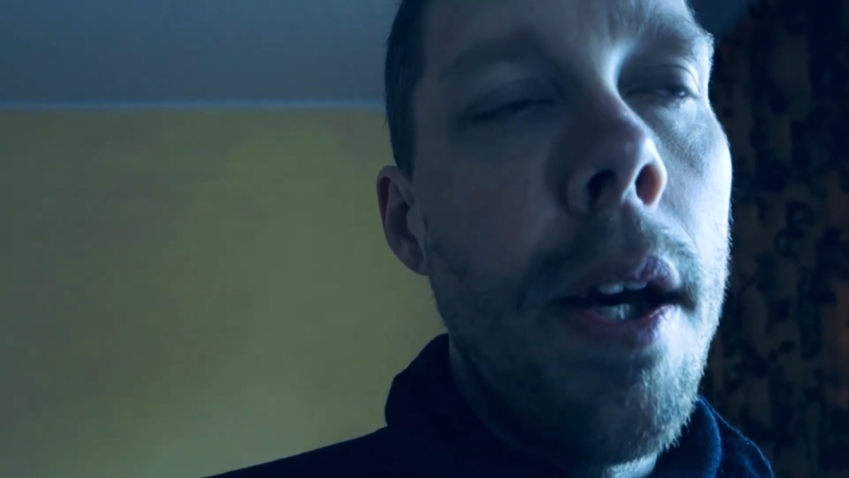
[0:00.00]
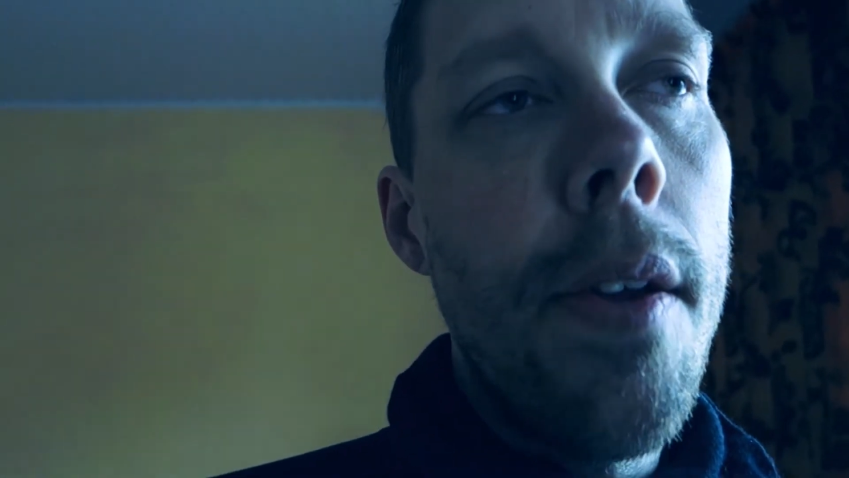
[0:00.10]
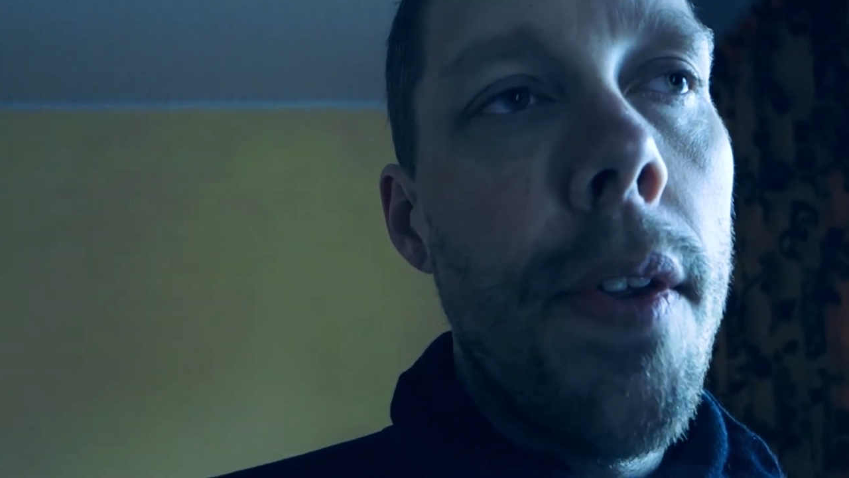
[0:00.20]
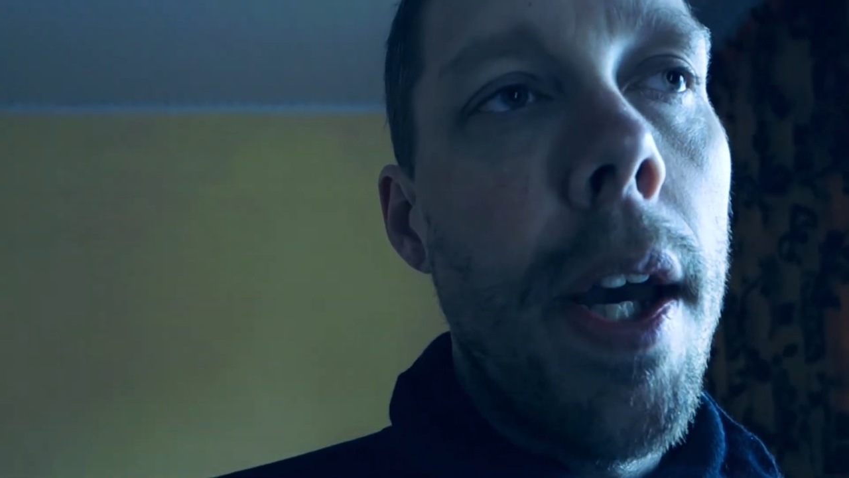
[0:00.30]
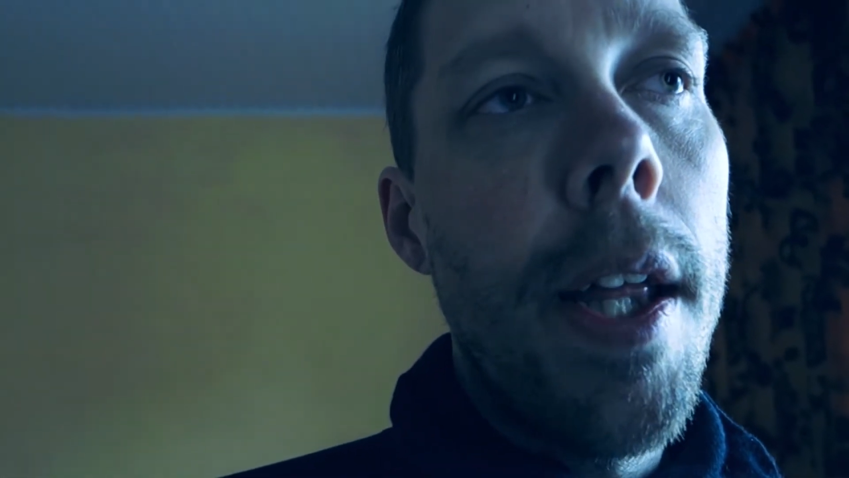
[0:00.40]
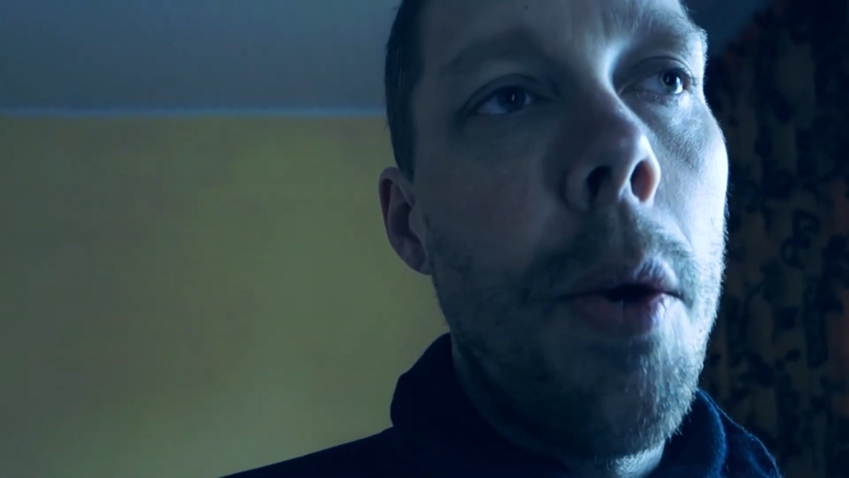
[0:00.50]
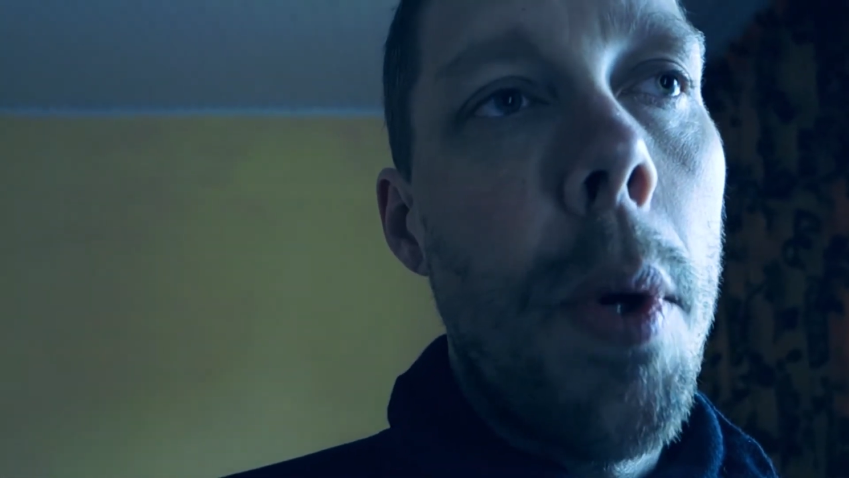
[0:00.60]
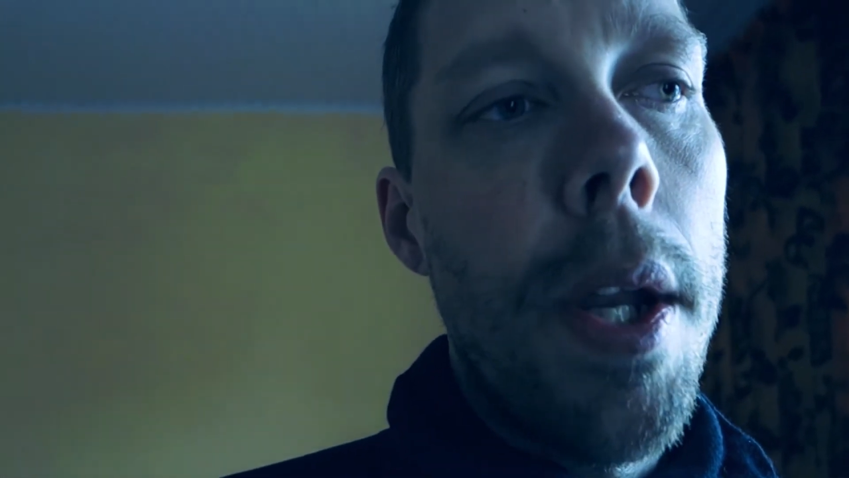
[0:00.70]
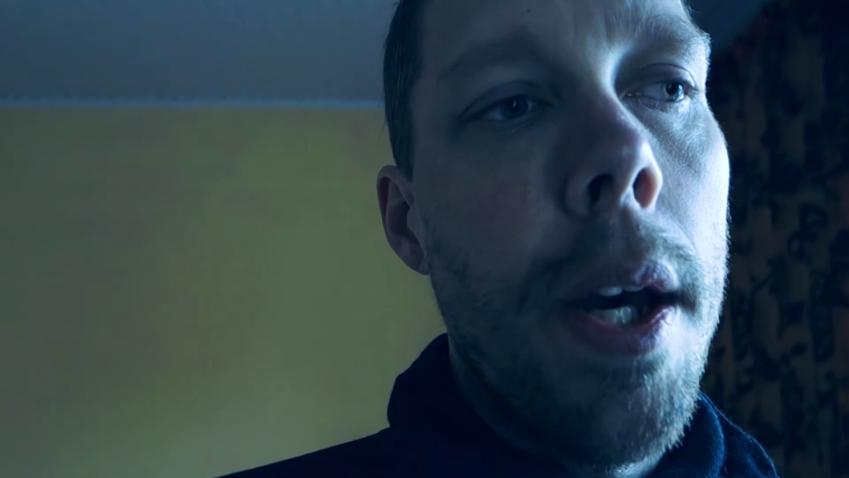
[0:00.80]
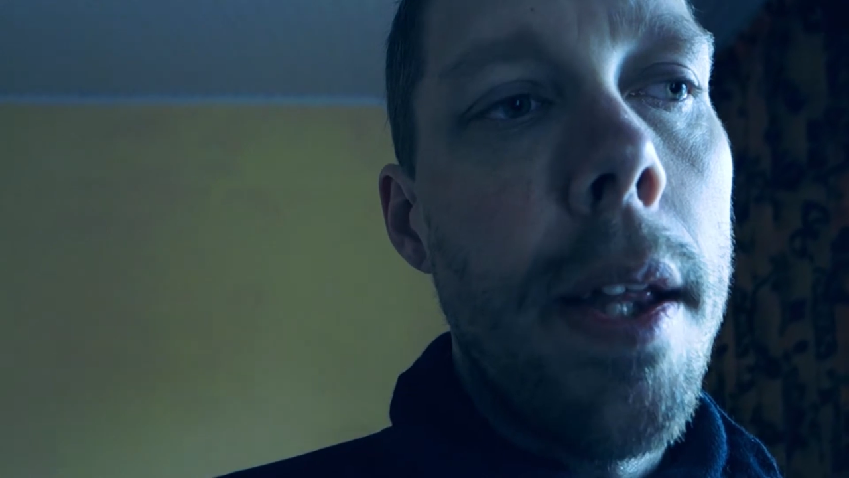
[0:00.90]
stay there
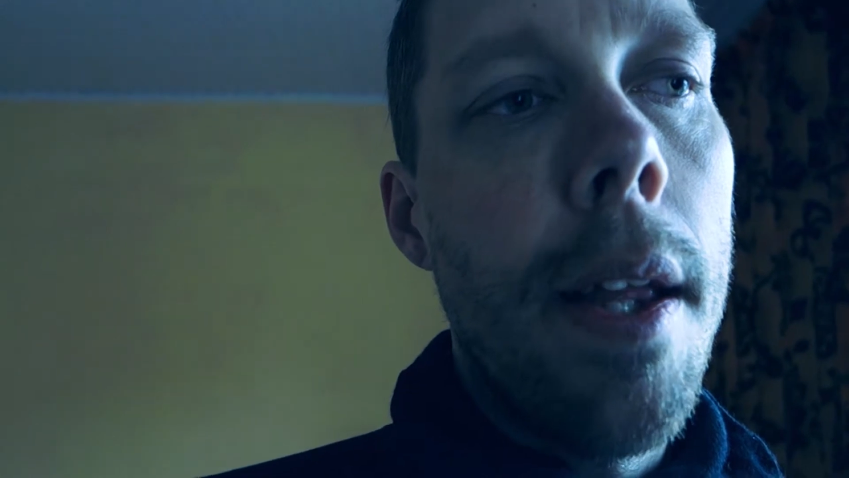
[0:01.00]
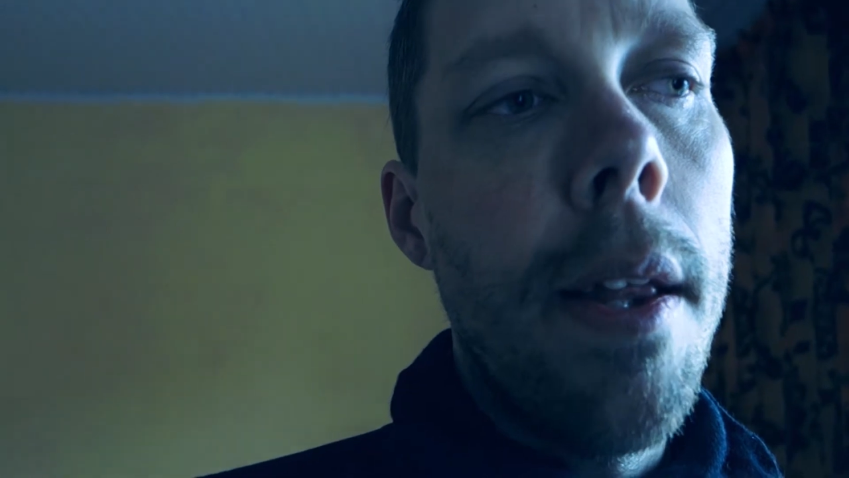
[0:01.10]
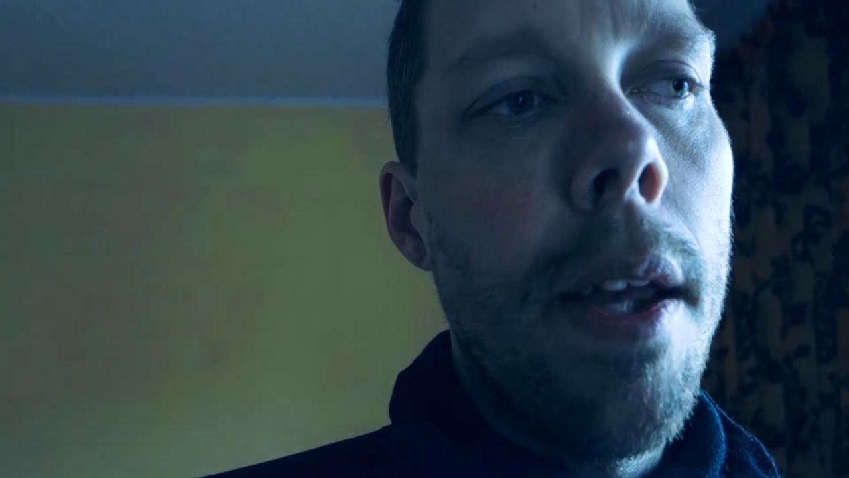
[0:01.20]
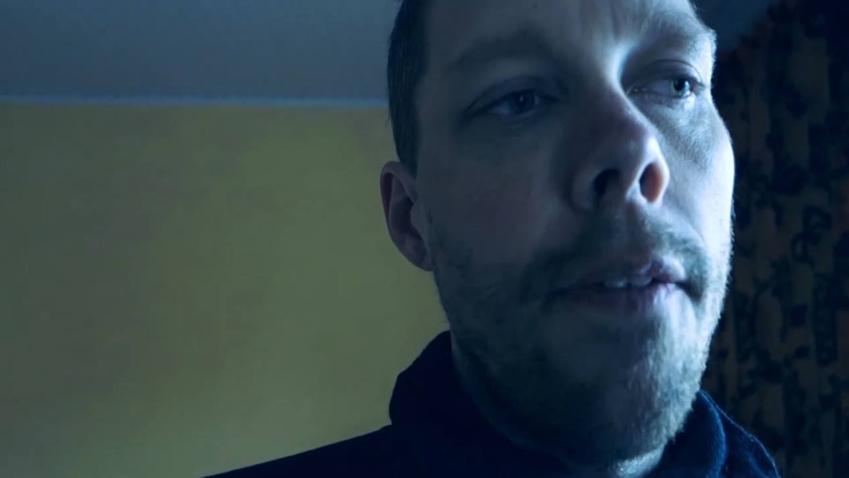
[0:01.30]
one night and